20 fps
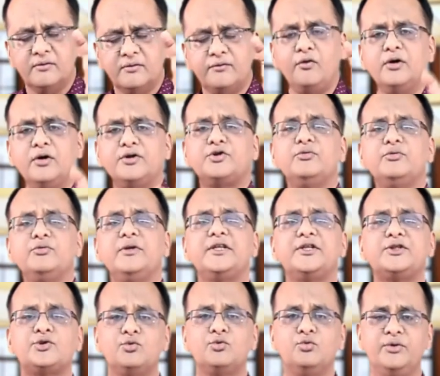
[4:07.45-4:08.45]

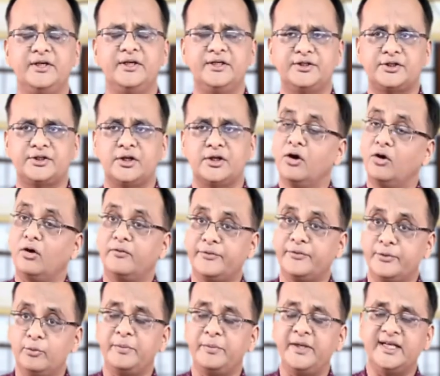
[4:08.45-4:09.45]
fortunate students of
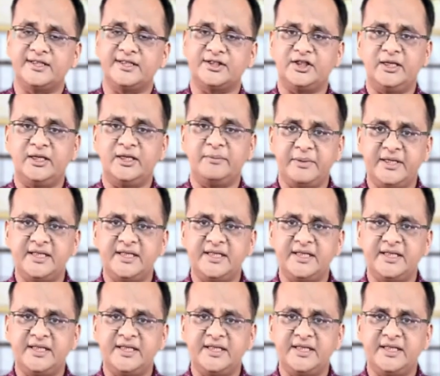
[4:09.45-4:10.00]
UPSC,